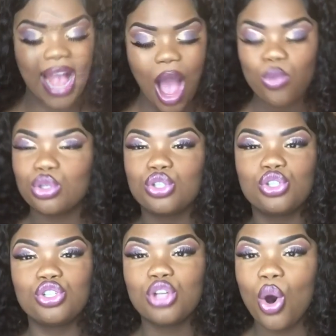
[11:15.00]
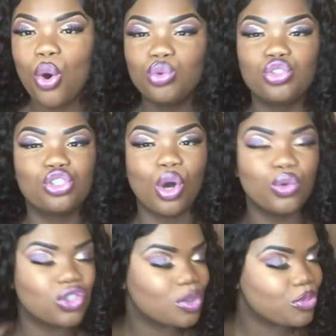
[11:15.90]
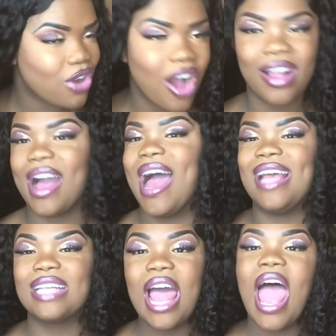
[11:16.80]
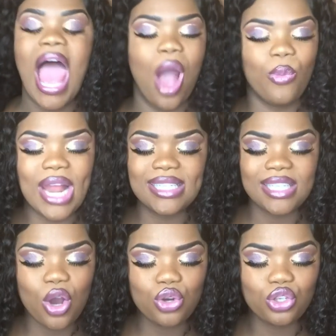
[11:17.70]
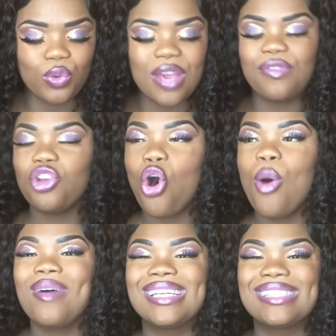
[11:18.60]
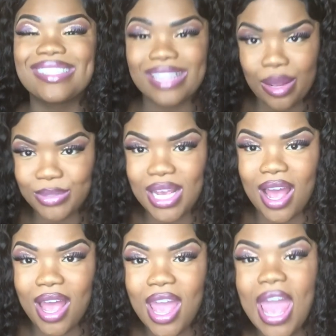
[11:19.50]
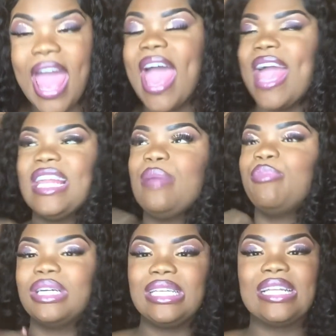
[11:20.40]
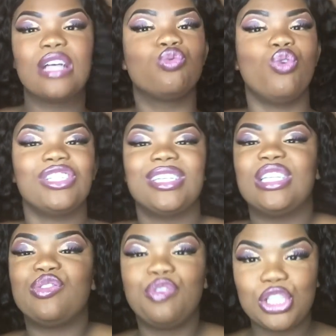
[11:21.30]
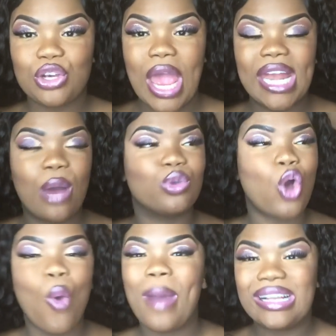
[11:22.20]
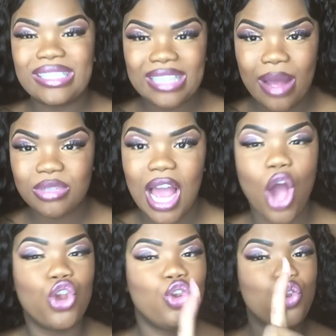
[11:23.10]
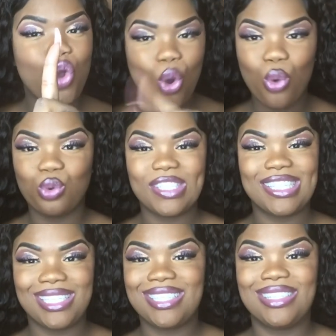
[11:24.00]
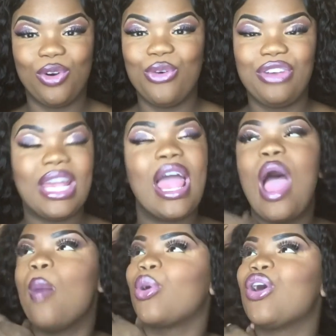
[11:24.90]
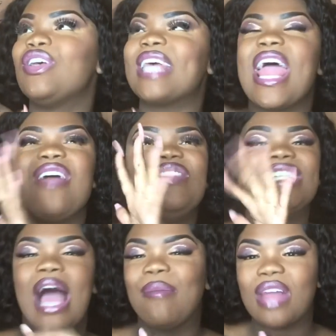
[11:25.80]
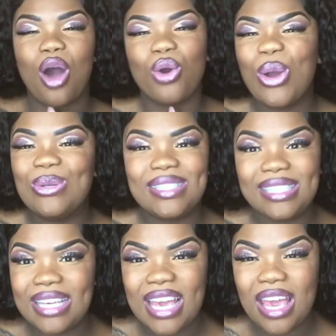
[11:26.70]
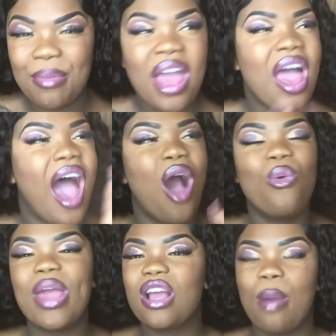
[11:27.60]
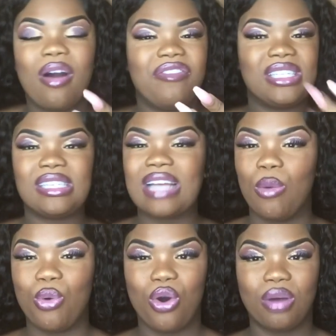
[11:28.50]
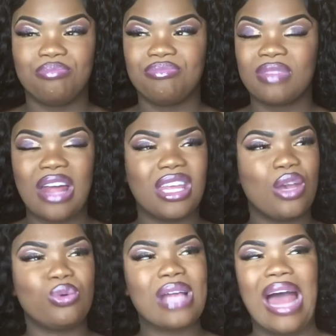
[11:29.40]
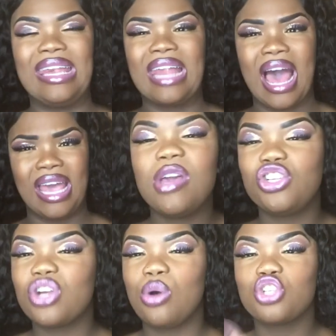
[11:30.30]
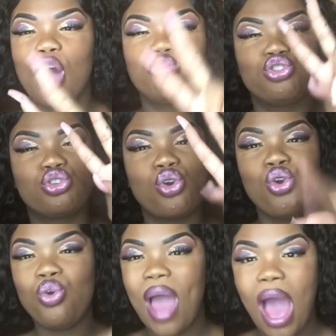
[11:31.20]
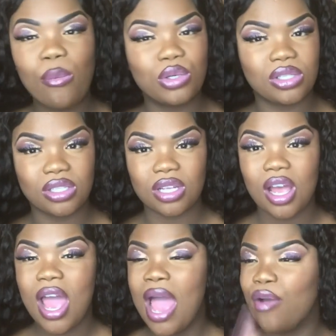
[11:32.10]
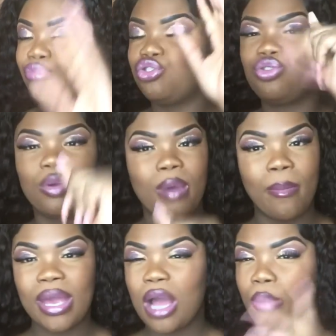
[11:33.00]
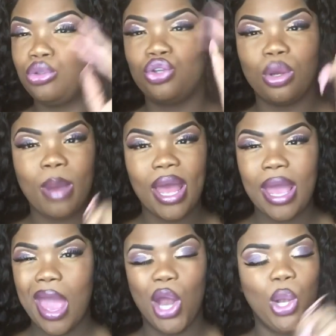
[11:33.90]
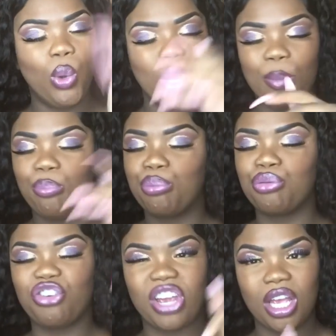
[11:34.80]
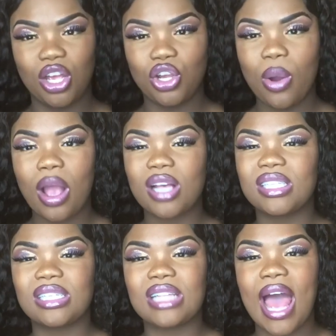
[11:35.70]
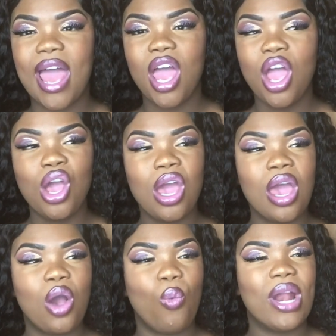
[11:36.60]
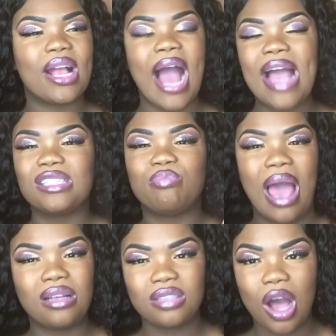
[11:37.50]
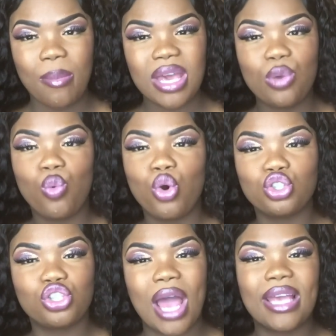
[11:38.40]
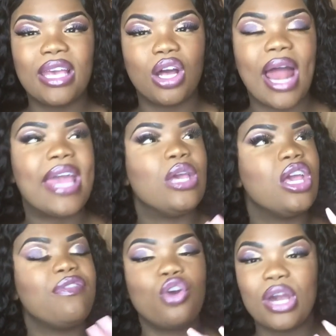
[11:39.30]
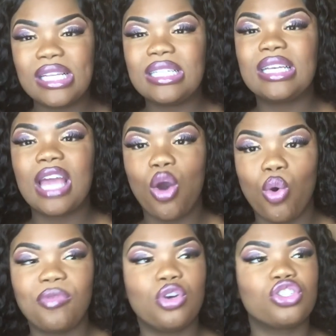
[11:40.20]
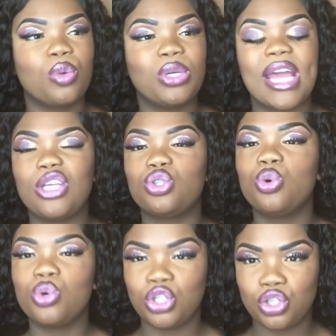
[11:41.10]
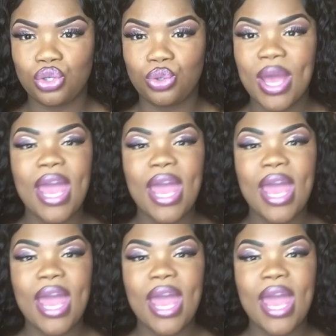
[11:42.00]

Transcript: I was so sprung, guys. And when I tell you, if you're on my Snapchat, anybody that's watching this video and that was on my Snapchat knows this story, because every time that I'll go see him, I'll wake up. My visits at what, I think it was at 9. I was up 2 hours doing my makeup, doing my hair, looking pretty, you know, because it's like, when a guy's banged up, he wants if you're his girl, or if you're someone that he's talking to,